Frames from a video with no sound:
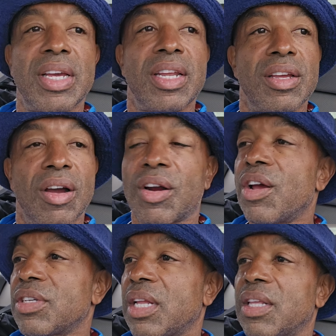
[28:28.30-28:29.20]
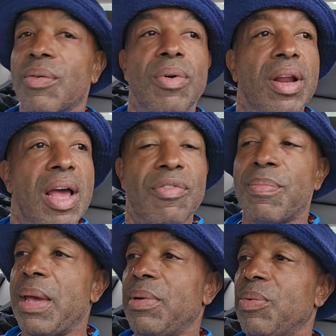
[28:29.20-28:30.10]
Any young girls out there want to have a
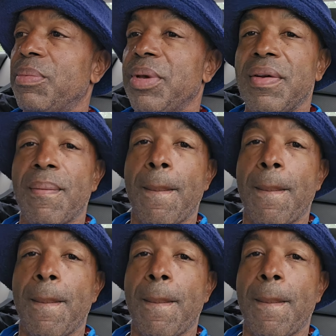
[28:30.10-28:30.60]
baby with me?